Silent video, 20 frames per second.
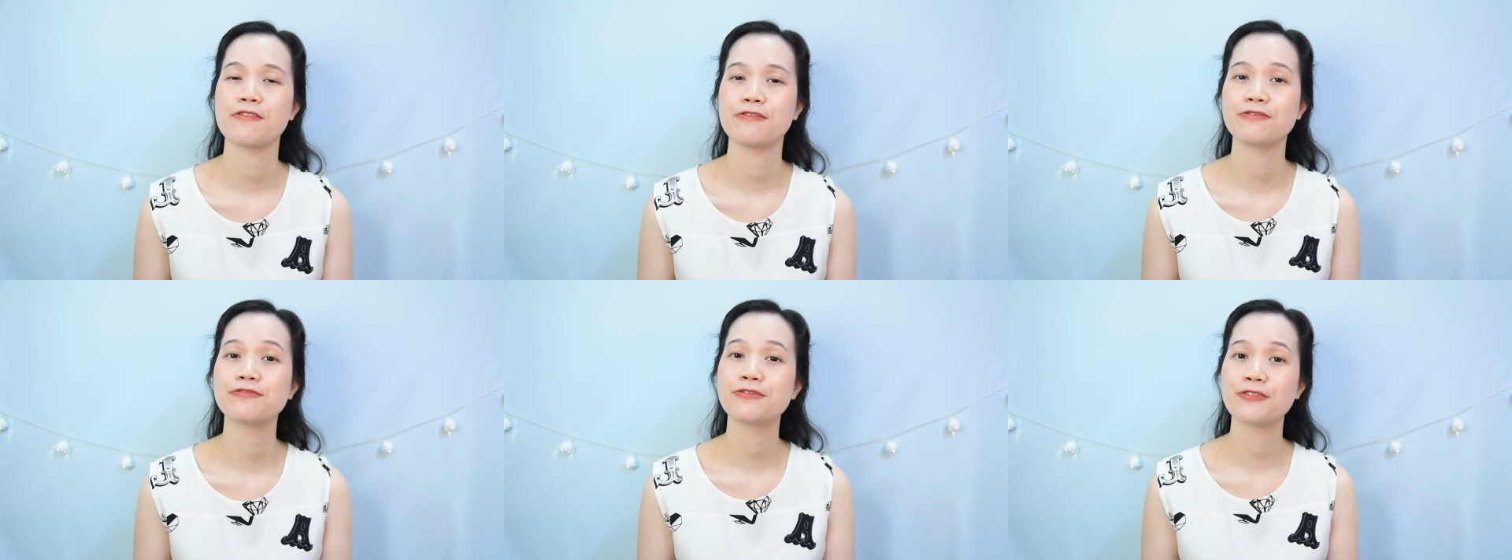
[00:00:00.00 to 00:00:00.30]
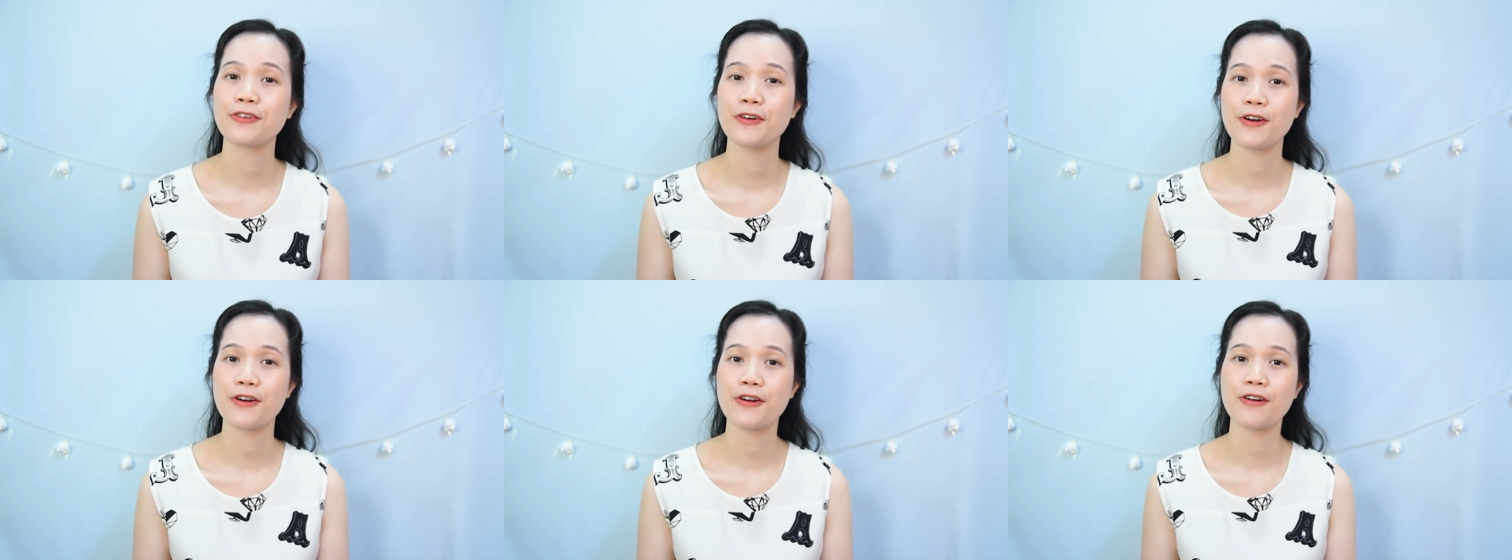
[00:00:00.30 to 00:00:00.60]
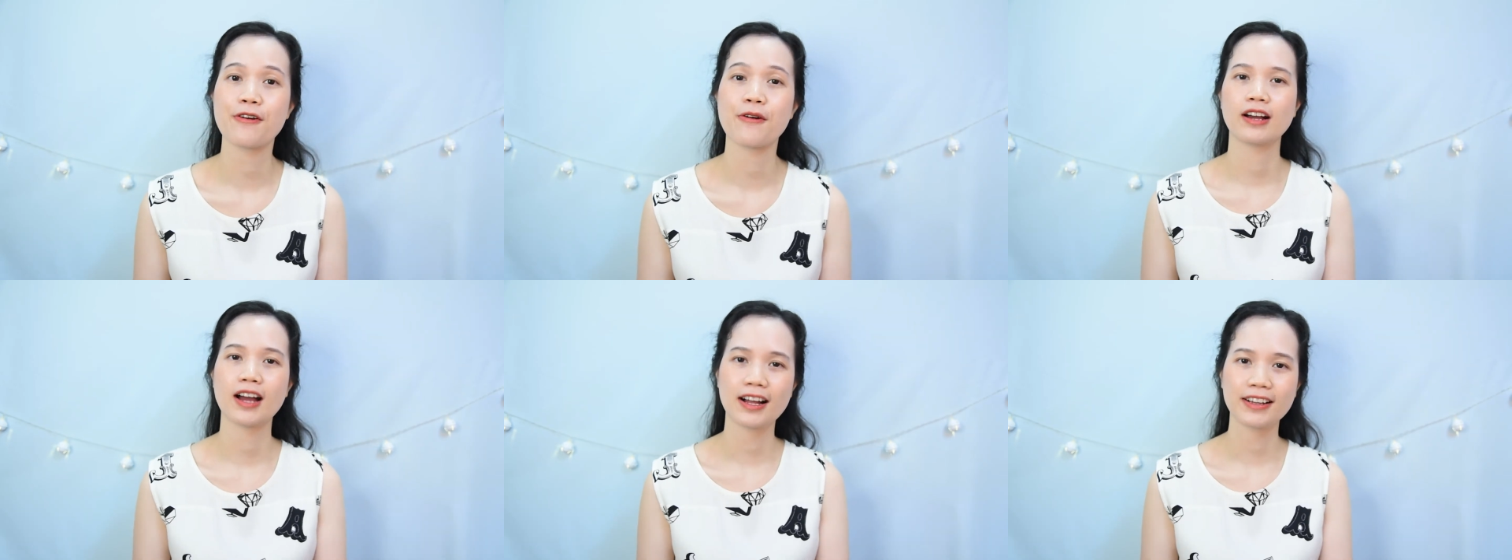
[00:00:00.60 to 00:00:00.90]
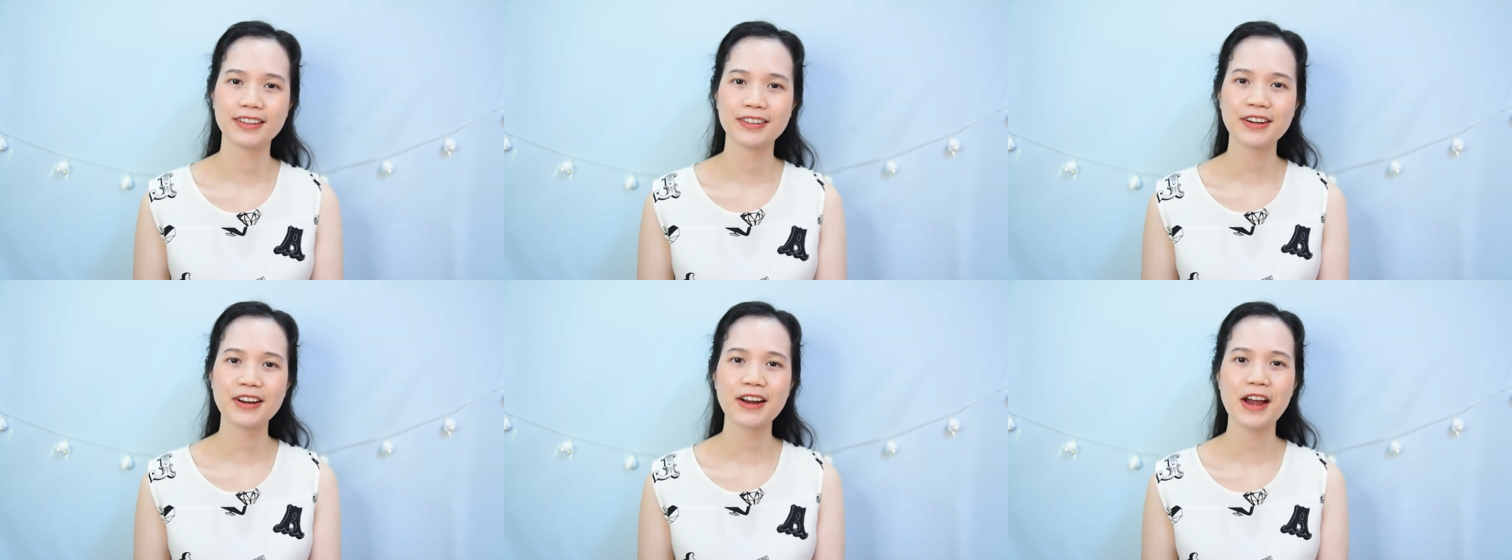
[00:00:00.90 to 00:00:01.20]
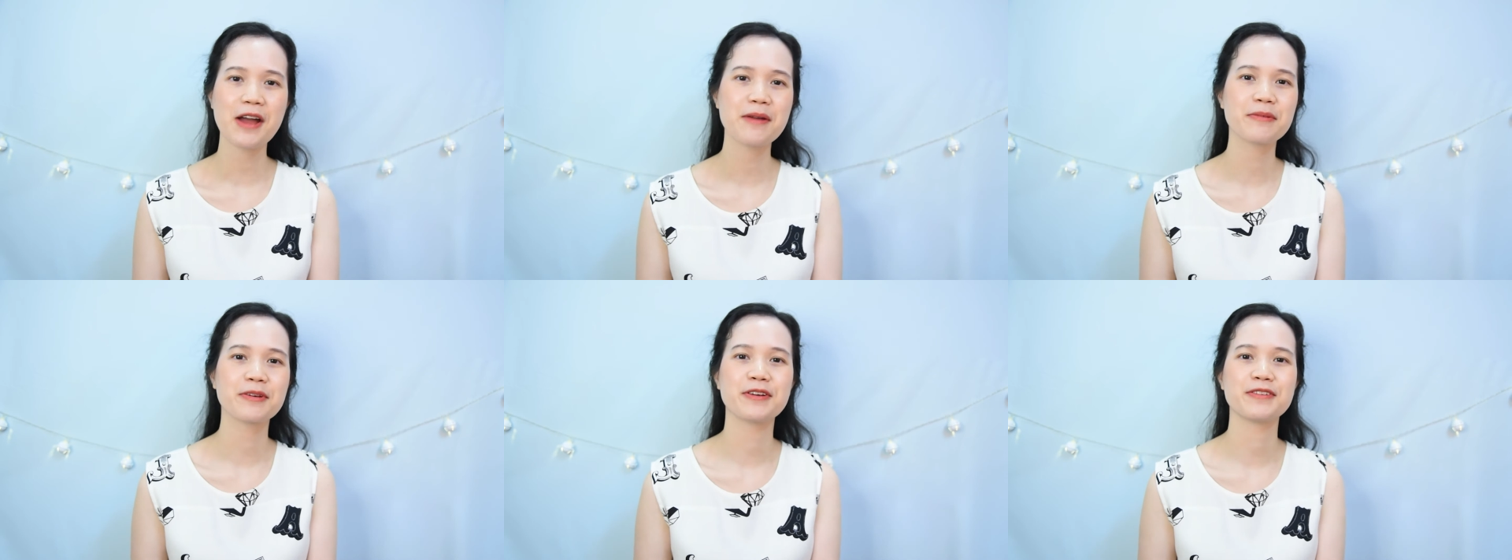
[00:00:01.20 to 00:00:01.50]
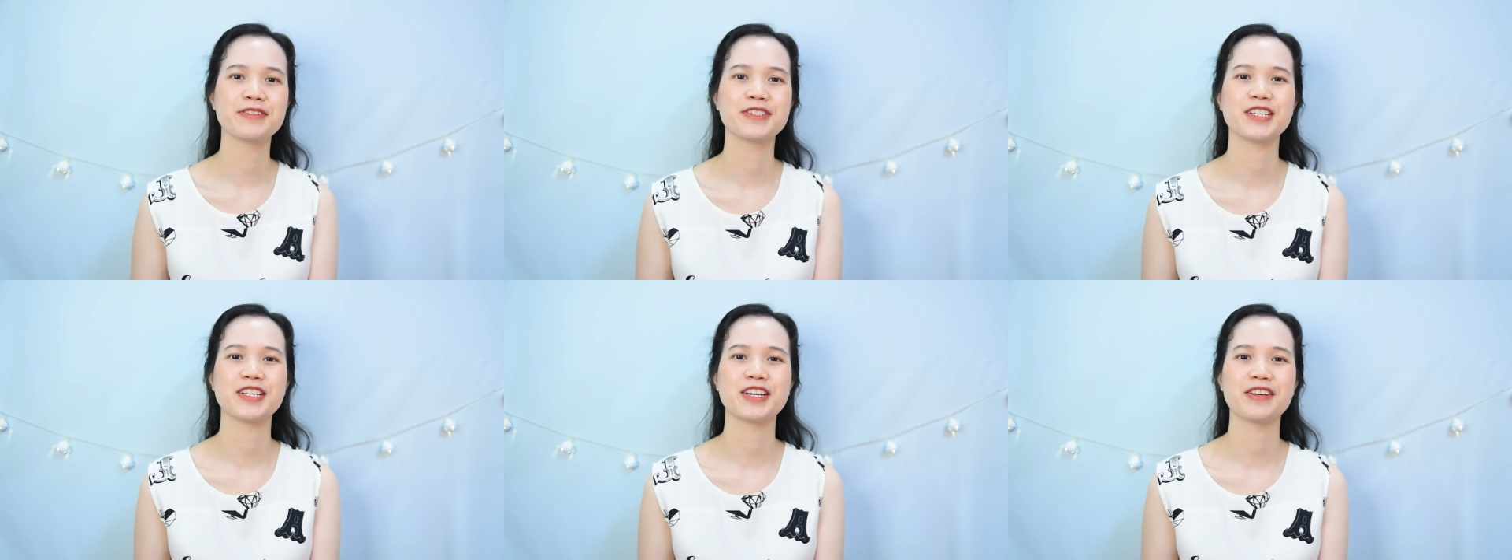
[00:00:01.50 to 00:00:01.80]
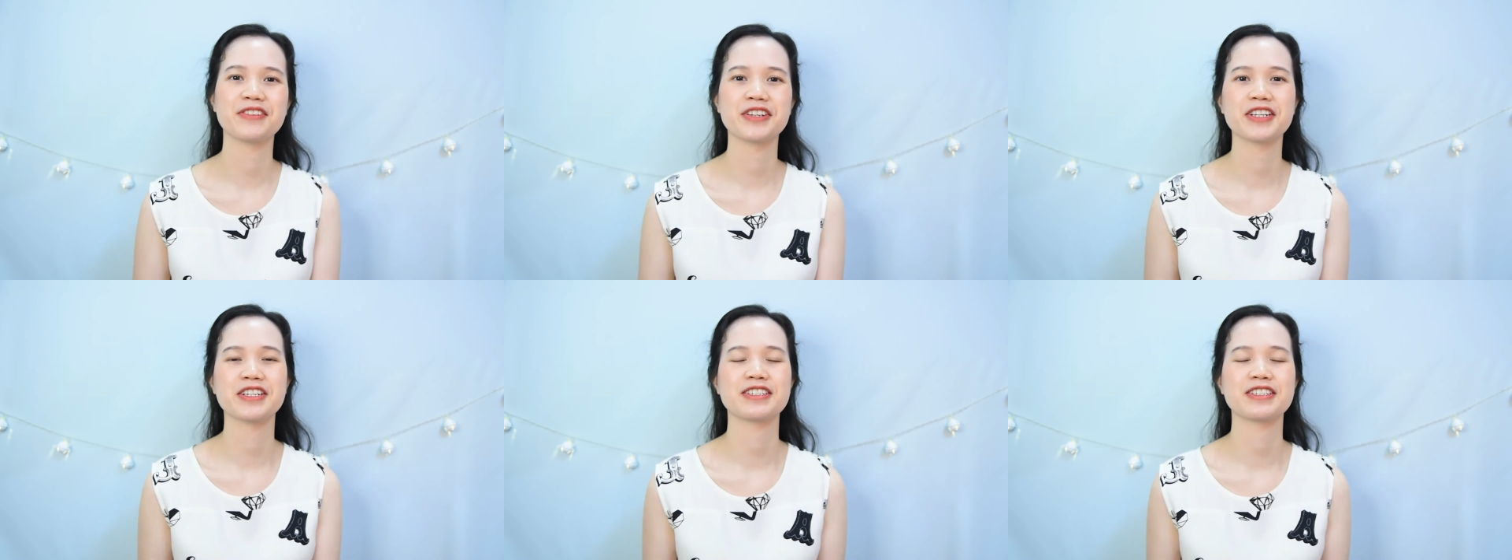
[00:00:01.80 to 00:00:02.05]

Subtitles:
for color, I'm going to give it